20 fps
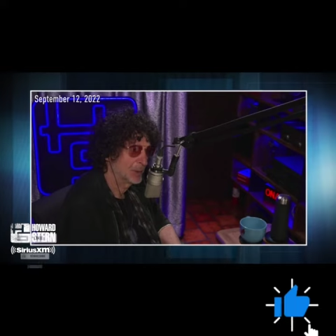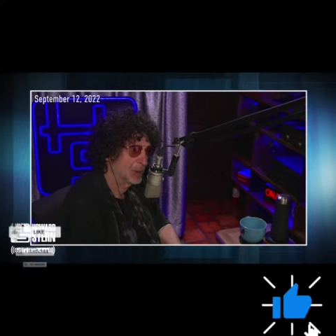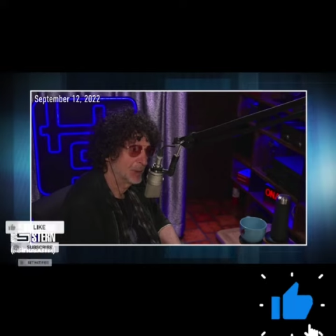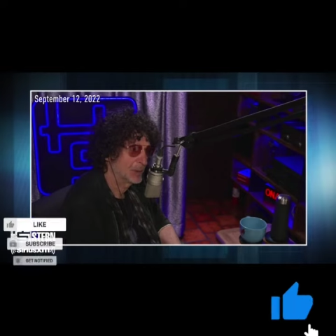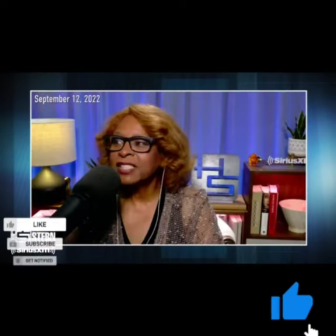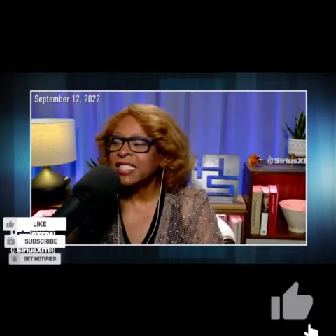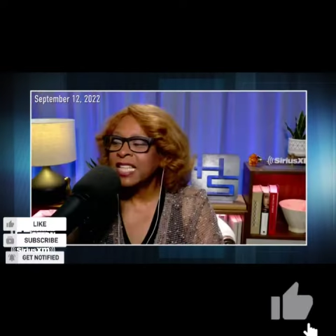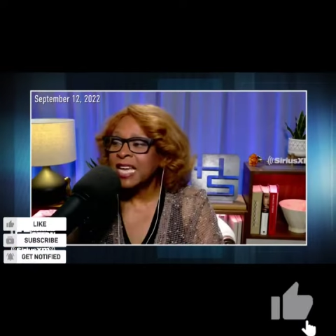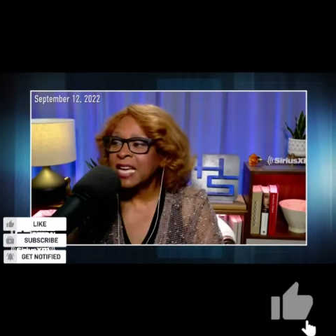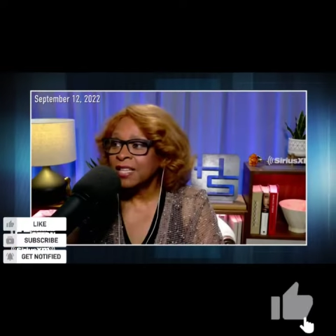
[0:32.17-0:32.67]

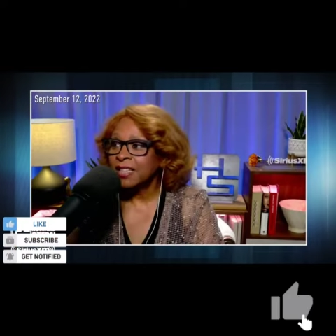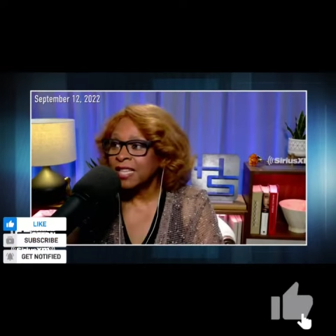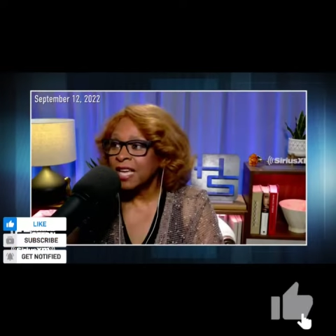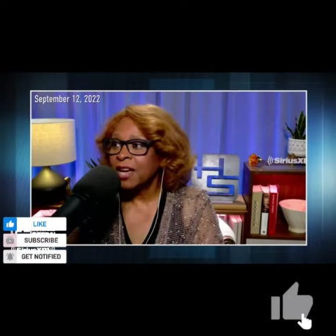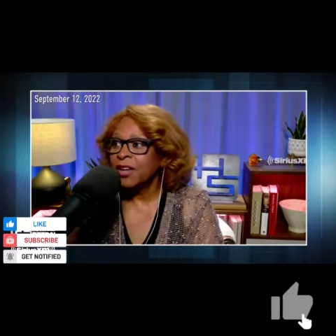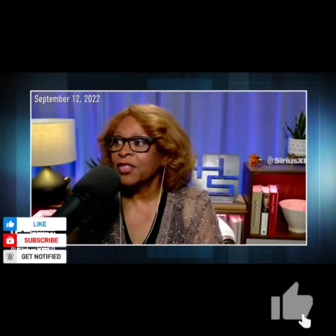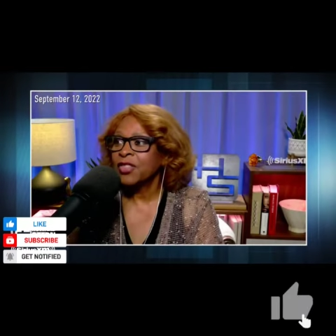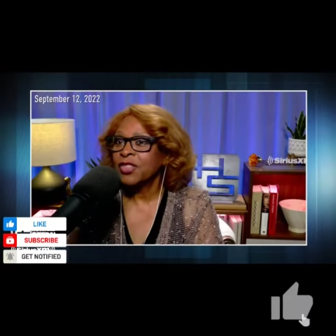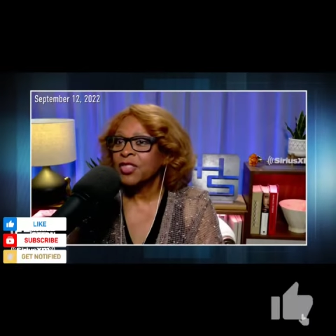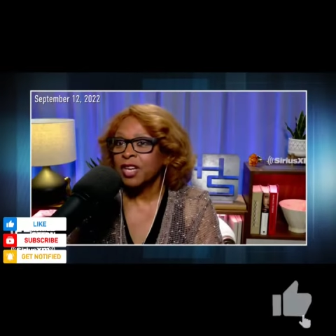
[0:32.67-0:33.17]

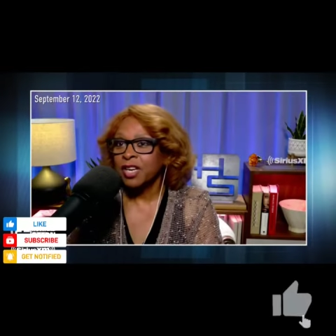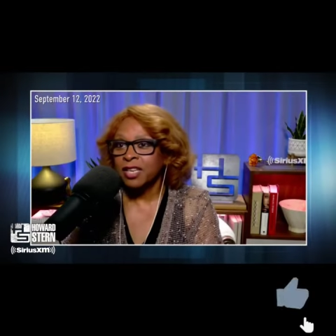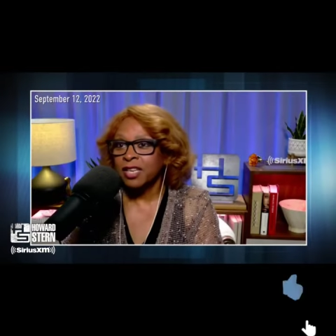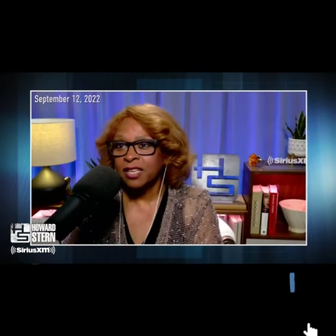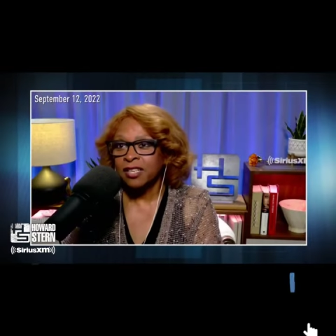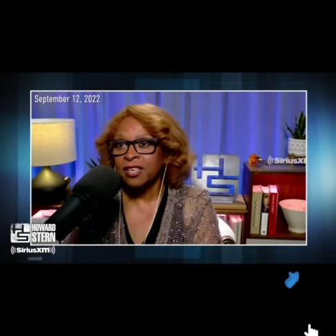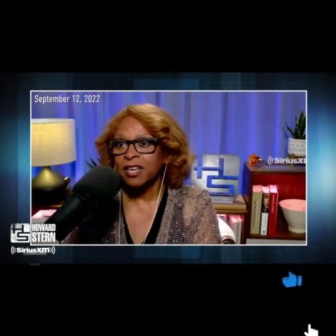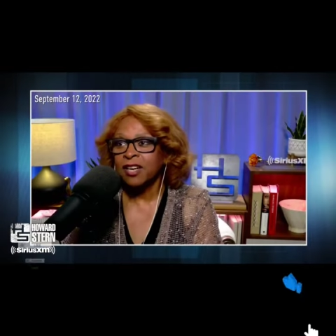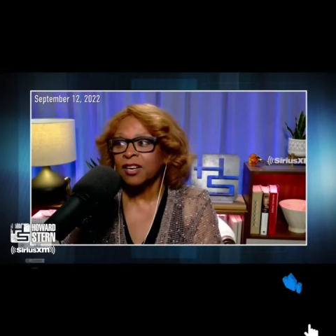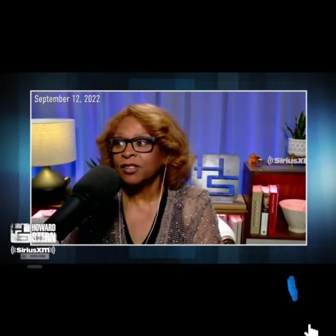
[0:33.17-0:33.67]
Now, there you
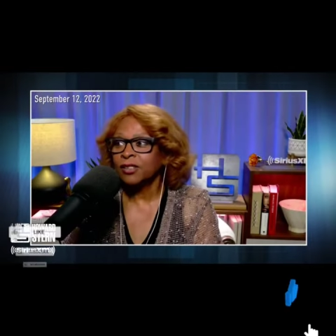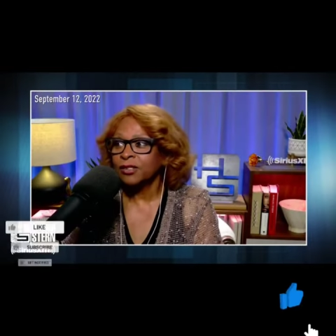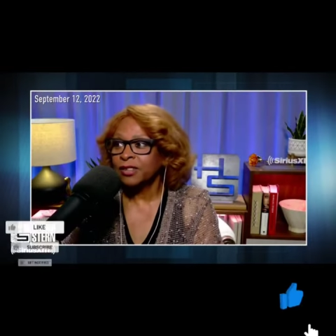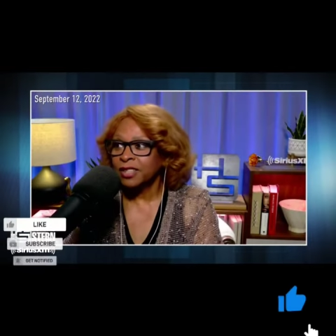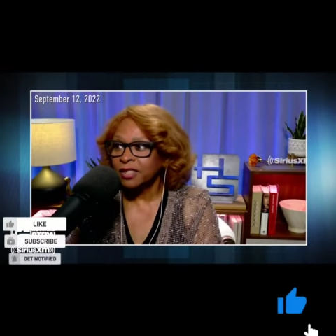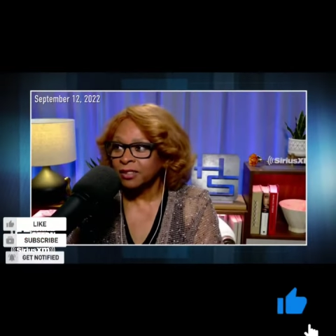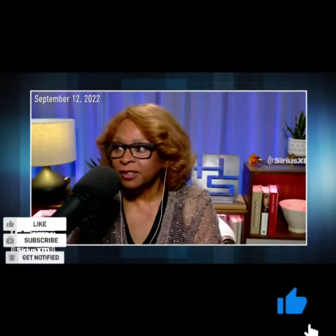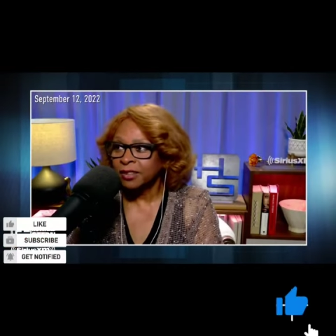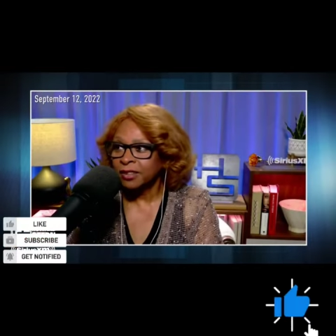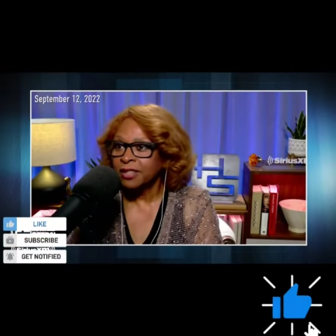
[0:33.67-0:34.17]
go.
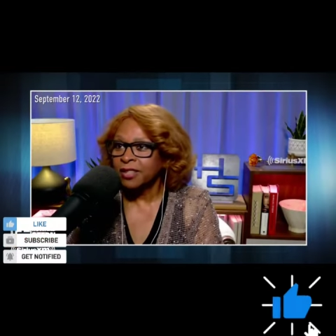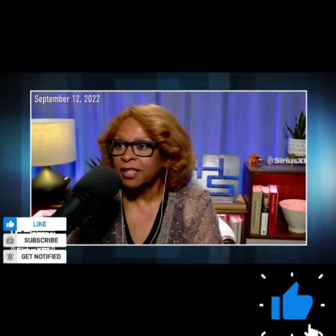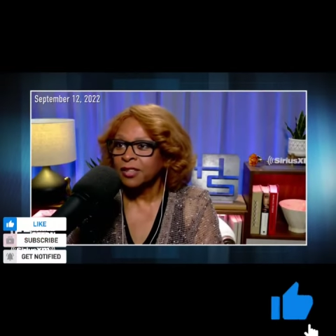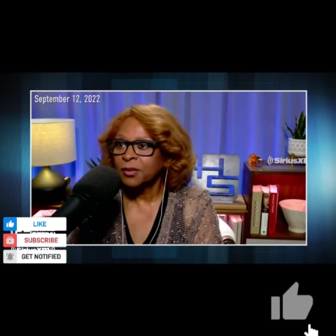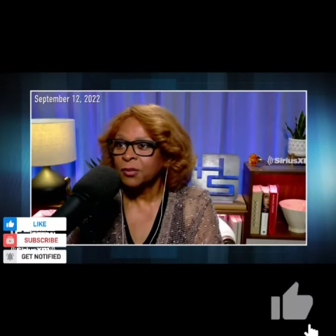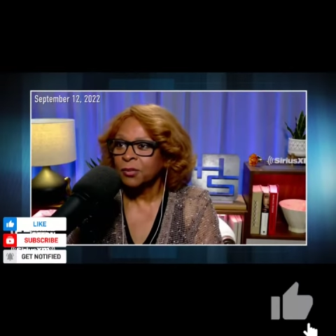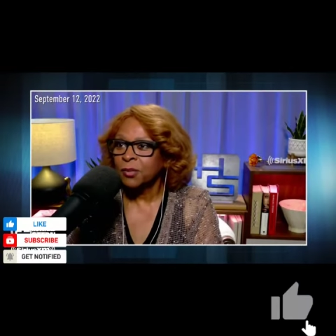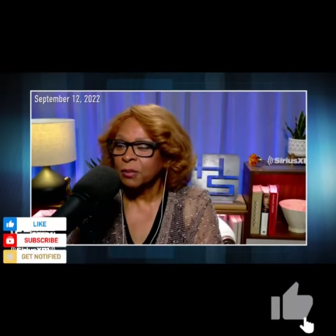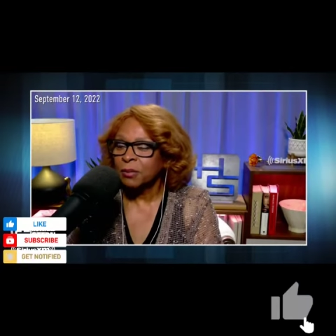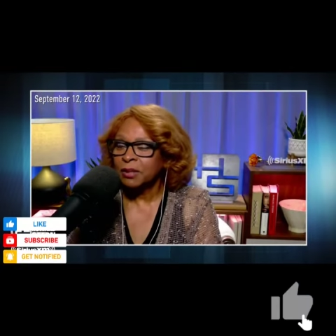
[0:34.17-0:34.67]
There's another
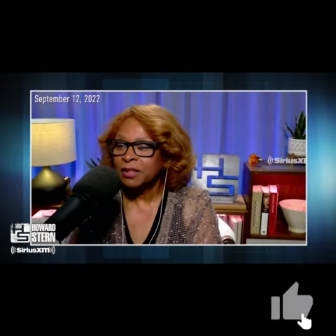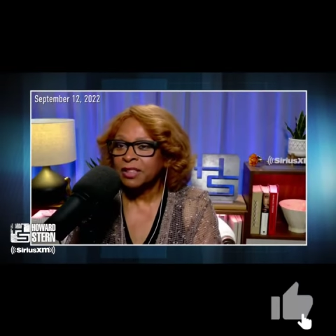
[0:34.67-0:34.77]
woman.